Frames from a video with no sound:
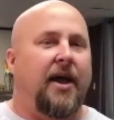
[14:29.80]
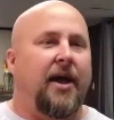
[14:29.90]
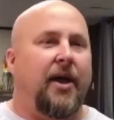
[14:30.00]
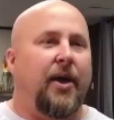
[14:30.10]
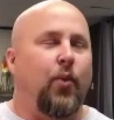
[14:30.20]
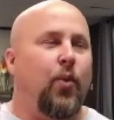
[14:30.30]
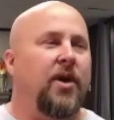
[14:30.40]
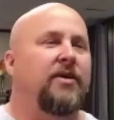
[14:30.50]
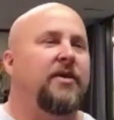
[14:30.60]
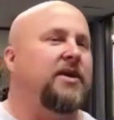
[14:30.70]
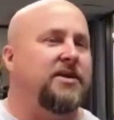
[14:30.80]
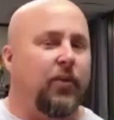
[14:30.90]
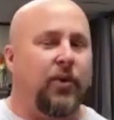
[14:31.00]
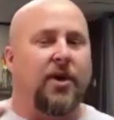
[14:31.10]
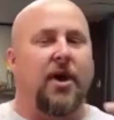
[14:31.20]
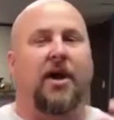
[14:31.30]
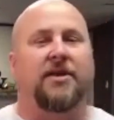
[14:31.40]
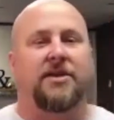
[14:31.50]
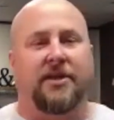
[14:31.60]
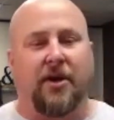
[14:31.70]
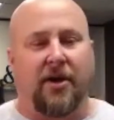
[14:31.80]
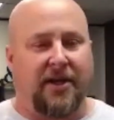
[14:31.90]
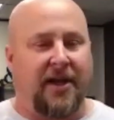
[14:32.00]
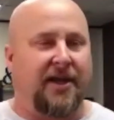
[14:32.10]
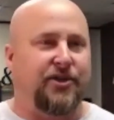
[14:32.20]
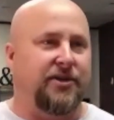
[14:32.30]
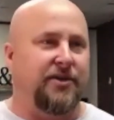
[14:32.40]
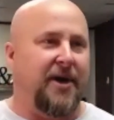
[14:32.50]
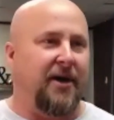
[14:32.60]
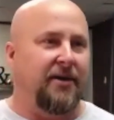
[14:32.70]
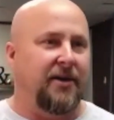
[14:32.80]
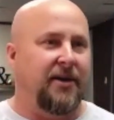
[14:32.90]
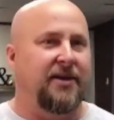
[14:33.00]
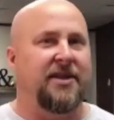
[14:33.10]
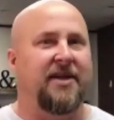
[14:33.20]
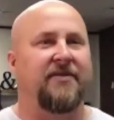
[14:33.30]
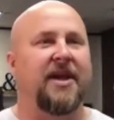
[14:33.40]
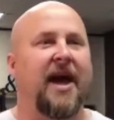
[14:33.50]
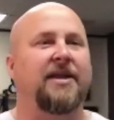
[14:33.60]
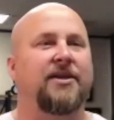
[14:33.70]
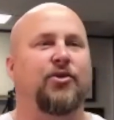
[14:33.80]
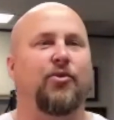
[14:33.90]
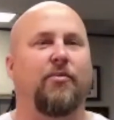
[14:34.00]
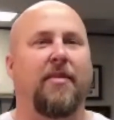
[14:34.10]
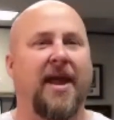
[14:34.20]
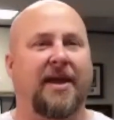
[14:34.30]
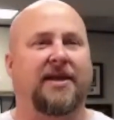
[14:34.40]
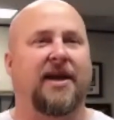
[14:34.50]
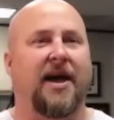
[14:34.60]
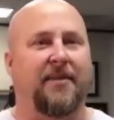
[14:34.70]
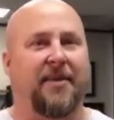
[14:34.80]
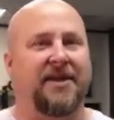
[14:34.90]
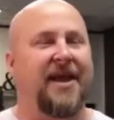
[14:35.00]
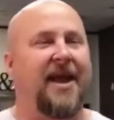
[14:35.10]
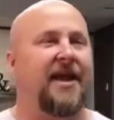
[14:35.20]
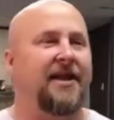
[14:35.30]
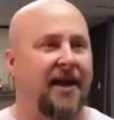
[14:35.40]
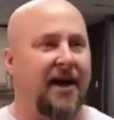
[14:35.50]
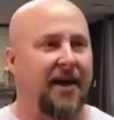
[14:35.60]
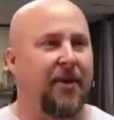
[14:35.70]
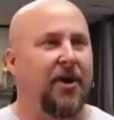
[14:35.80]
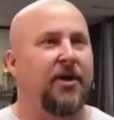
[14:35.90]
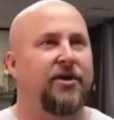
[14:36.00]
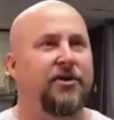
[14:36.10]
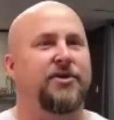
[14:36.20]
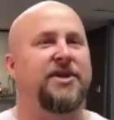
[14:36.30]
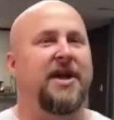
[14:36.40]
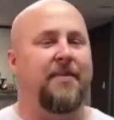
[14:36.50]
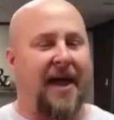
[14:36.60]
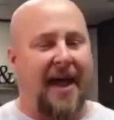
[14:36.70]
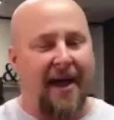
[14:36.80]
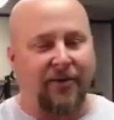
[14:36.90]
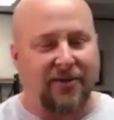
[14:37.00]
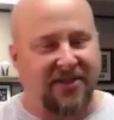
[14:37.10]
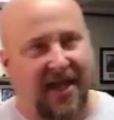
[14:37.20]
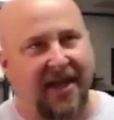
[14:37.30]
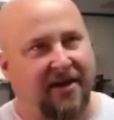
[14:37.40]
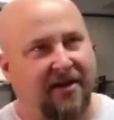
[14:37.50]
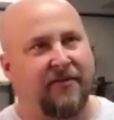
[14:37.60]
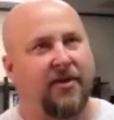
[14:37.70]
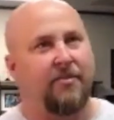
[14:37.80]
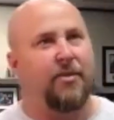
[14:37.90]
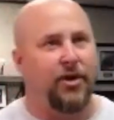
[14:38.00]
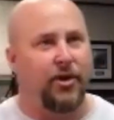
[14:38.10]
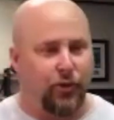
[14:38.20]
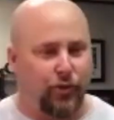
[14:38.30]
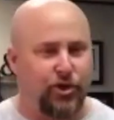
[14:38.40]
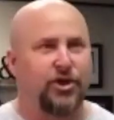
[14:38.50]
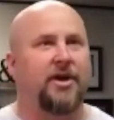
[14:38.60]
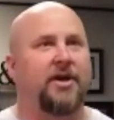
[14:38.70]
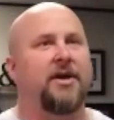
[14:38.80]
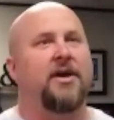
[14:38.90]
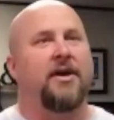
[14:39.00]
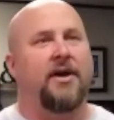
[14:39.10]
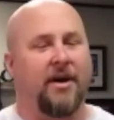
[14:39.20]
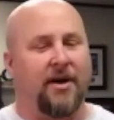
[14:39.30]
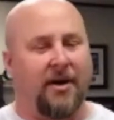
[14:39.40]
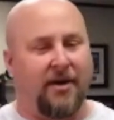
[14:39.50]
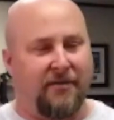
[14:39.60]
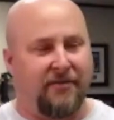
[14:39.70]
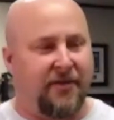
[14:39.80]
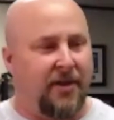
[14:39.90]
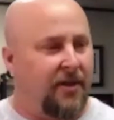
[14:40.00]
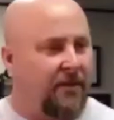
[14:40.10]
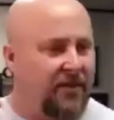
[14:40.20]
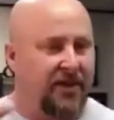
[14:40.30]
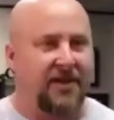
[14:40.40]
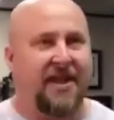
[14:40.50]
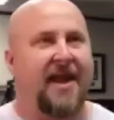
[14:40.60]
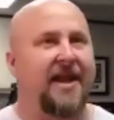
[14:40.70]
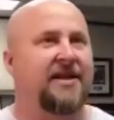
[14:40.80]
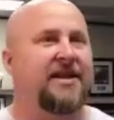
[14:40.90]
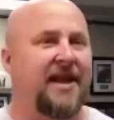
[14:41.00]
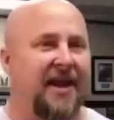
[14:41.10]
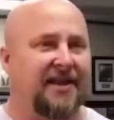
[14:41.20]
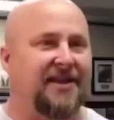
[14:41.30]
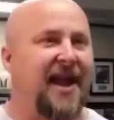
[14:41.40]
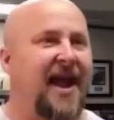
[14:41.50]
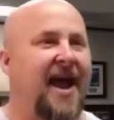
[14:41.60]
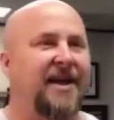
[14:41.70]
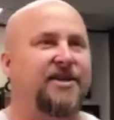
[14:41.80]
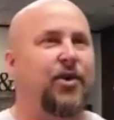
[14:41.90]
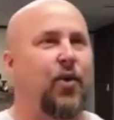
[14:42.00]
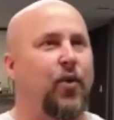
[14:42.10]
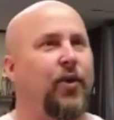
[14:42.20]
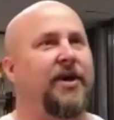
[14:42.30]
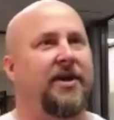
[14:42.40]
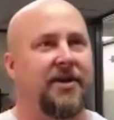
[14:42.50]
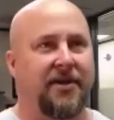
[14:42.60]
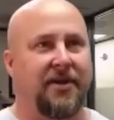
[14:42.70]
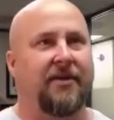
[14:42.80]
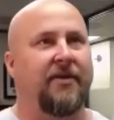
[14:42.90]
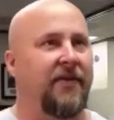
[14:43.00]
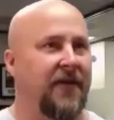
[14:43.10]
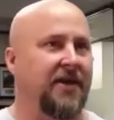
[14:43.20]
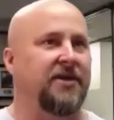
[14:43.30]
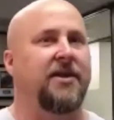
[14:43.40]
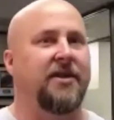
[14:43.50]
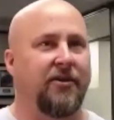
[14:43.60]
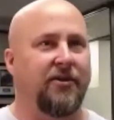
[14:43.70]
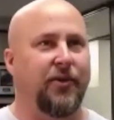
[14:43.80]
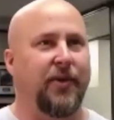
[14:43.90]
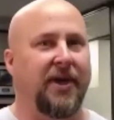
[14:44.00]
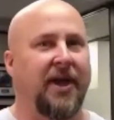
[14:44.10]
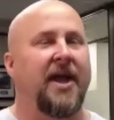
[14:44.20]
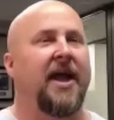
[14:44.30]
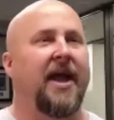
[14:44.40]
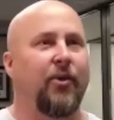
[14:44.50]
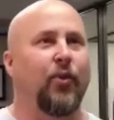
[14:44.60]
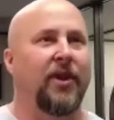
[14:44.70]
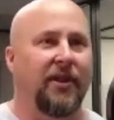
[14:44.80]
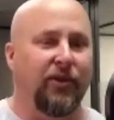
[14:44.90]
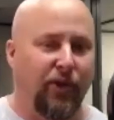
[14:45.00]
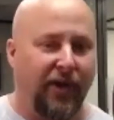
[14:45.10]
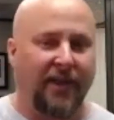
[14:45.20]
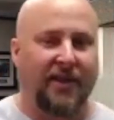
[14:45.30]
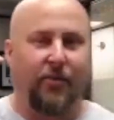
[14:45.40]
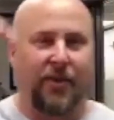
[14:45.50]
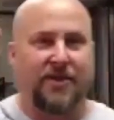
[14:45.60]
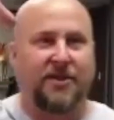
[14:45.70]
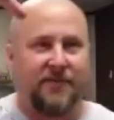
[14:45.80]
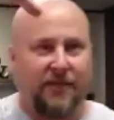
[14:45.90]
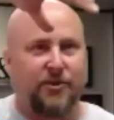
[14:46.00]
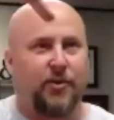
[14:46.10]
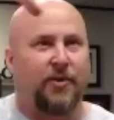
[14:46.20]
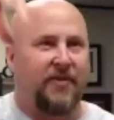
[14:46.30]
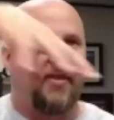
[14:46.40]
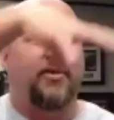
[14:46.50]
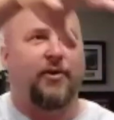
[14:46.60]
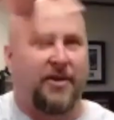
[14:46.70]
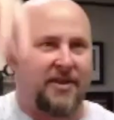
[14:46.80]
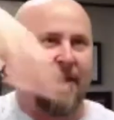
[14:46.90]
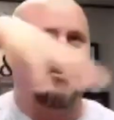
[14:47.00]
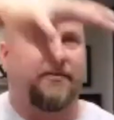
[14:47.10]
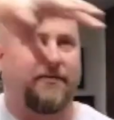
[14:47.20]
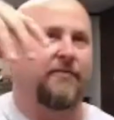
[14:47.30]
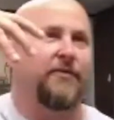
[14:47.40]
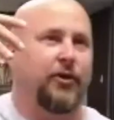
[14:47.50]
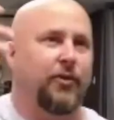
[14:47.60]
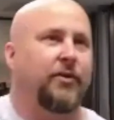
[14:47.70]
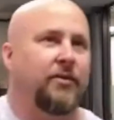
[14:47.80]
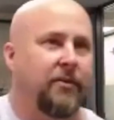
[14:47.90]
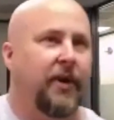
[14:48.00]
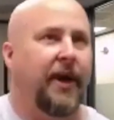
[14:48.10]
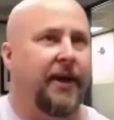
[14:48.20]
One of the things that we're constantly talking to agents about is they've got to make time and take time to step outside of the minutia of the day-to-day task-oriented things that they're doing and really look at their business from sort of that 30,000 foot view, right?